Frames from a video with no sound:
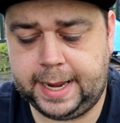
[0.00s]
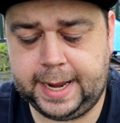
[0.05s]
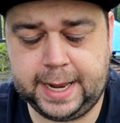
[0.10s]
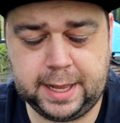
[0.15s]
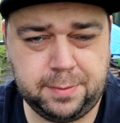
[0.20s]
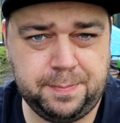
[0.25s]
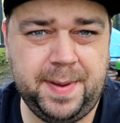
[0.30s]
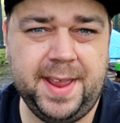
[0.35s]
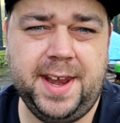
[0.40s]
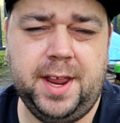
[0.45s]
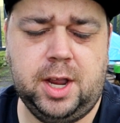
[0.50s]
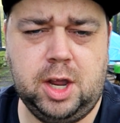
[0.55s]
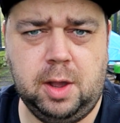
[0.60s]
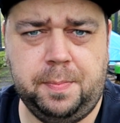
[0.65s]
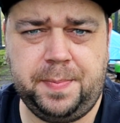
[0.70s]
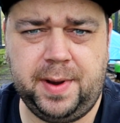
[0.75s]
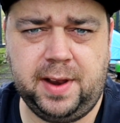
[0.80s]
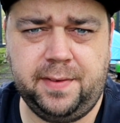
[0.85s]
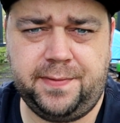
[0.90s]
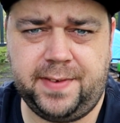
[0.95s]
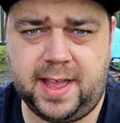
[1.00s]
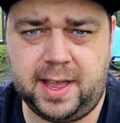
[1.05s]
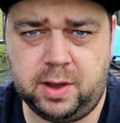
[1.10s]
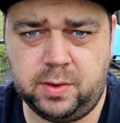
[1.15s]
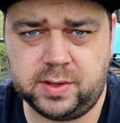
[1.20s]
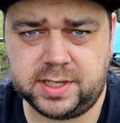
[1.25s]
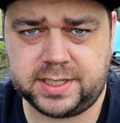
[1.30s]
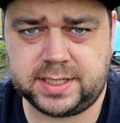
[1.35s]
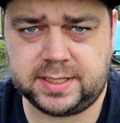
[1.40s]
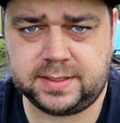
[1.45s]
it's been a couple of
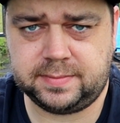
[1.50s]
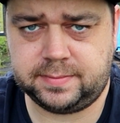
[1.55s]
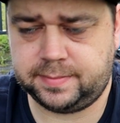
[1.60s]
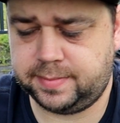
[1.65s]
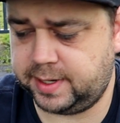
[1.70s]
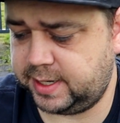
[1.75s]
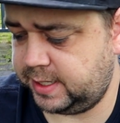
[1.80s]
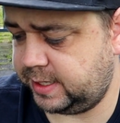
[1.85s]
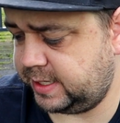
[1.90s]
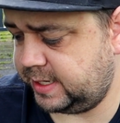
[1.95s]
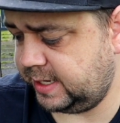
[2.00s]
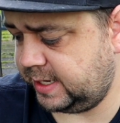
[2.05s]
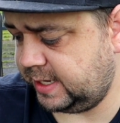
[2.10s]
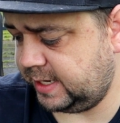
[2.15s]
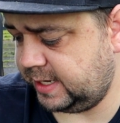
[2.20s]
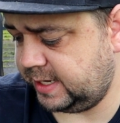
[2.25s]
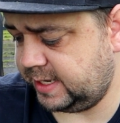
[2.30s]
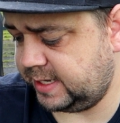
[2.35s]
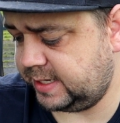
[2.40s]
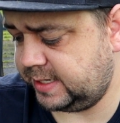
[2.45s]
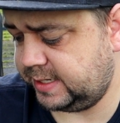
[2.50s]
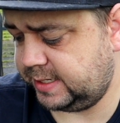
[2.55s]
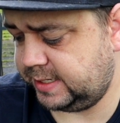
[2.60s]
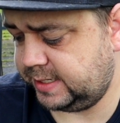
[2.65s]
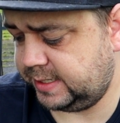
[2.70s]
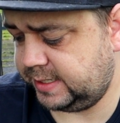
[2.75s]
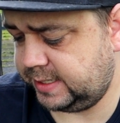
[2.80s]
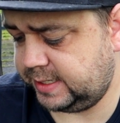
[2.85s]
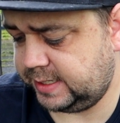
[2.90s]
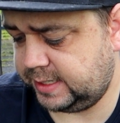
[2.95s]
hours, but
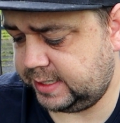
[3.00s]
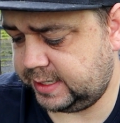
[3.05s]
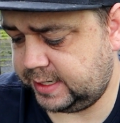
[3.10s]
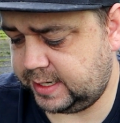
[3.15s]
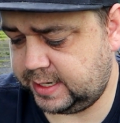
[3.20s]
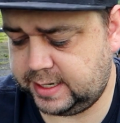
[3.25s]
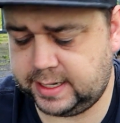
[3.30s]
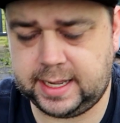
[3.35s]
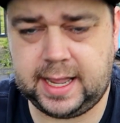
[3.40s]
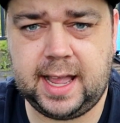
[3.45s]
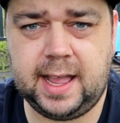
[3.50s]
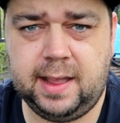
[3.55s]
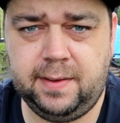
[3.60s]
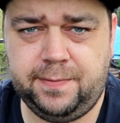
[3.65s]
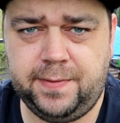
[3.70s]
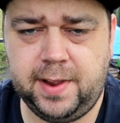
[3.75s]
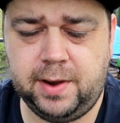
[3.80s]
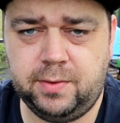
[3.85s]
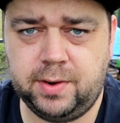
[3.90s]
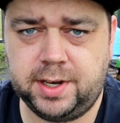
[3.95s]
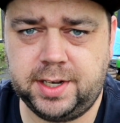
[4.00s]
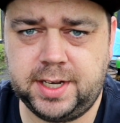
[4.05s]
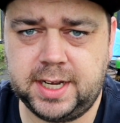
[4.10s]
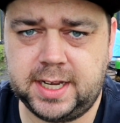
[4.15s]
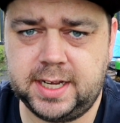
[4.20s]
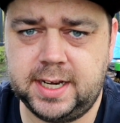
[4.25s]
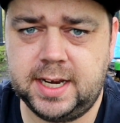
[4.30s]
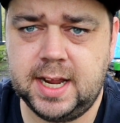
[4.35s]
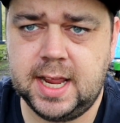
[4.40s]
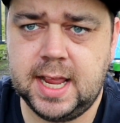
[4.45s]
I think we're
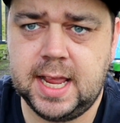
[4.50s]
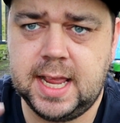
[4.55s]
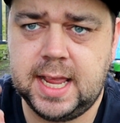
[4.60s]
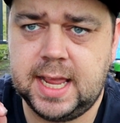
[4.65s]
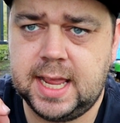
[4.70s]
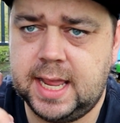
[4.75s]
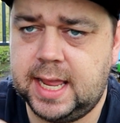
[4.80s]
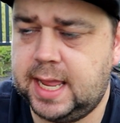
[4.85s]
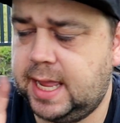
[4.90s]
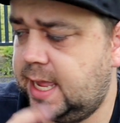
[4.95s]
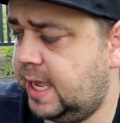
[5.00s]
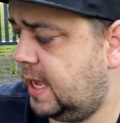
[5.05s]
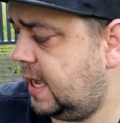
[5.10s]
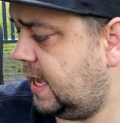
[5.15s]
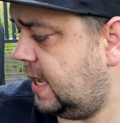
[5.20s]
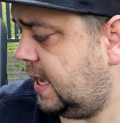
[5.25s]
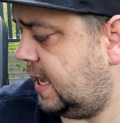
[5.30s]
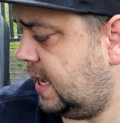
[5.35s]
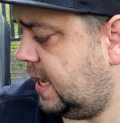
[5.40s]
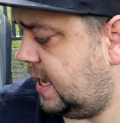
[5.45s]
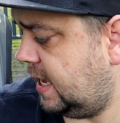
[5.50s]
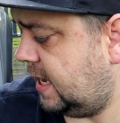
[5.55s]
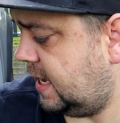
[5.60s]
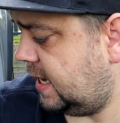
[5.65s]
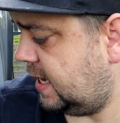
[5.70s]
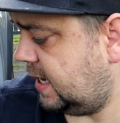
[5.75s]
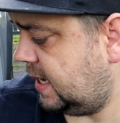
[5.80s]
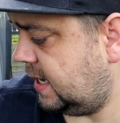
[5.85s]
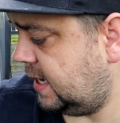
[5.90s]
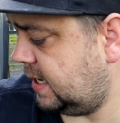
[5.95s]
done.
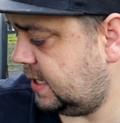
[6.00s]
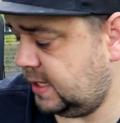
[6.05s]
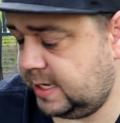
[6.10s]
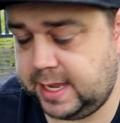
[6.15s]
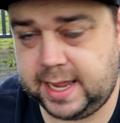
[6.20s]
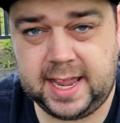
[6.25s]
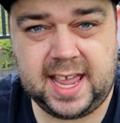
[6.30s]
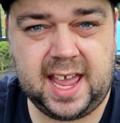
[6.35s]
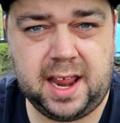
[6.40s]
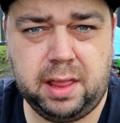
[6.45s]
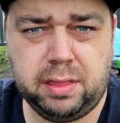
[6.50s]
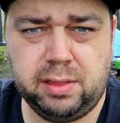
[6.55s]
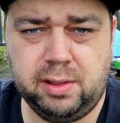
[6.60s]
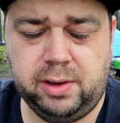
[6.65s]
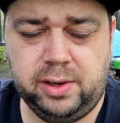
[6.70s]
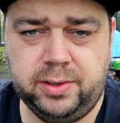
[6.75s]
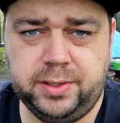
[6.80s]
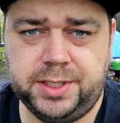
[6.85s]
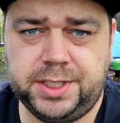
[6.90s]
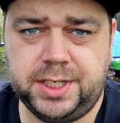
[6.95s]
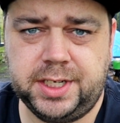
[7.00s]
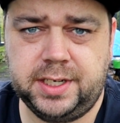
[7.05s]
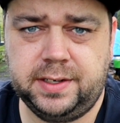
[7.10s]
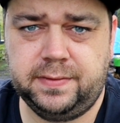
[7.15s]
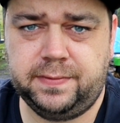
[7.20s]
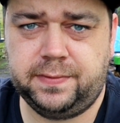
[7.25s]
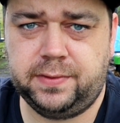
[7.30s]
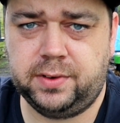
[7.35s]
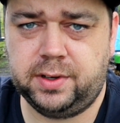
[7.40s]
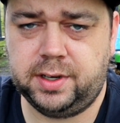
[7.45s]
And I had a
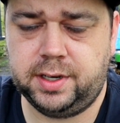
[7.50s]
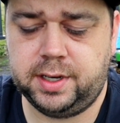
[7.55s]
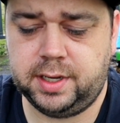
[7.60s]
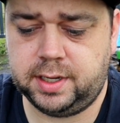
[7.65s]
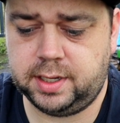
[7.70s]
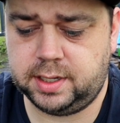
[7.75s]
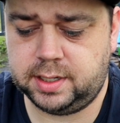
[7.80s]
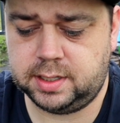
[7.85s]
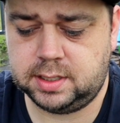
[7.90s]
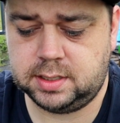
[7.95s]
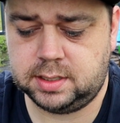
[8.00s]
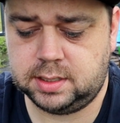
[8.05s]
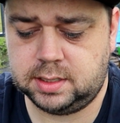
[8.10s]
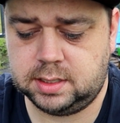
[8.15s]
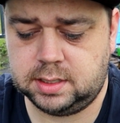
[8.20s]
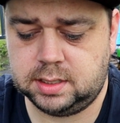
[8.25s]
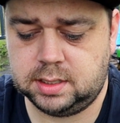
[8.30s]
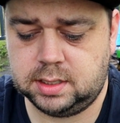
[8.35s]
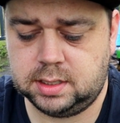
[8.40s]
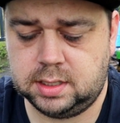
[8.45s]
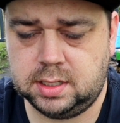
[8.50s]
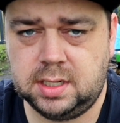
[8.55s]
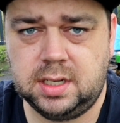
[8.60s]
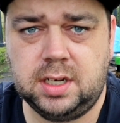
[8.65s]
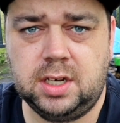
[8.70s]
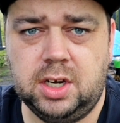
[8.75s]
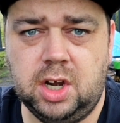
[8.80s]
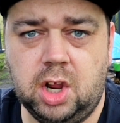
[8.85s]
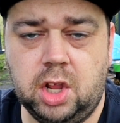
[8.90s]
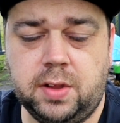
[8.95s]
solution for the
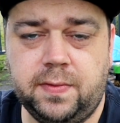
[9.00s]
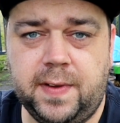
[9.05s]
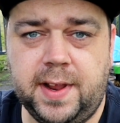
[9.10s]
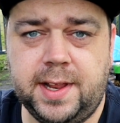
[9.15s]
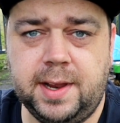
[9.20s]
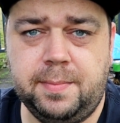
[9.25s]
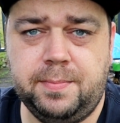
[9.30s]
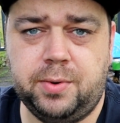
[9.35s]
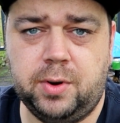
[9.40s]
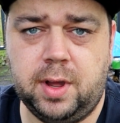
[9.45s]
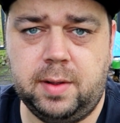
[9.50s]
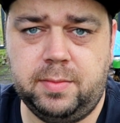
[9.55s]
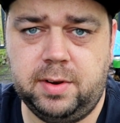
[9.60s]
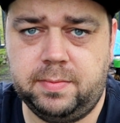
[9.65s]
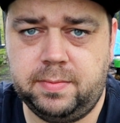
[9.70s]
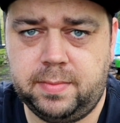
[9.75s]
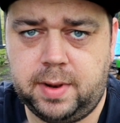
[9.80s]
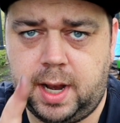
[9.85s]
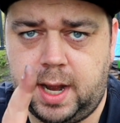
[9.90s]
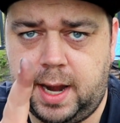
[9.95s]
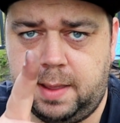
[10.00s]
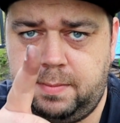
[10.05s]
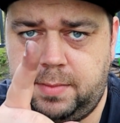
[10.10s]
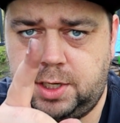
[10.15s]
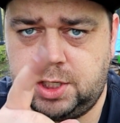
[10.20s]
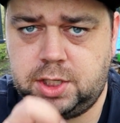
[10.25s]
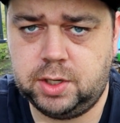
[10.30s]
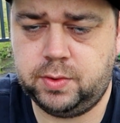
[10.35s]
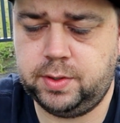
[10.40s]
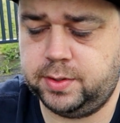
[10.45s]
not fitting problem. Let me
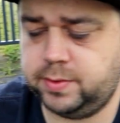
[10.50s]
show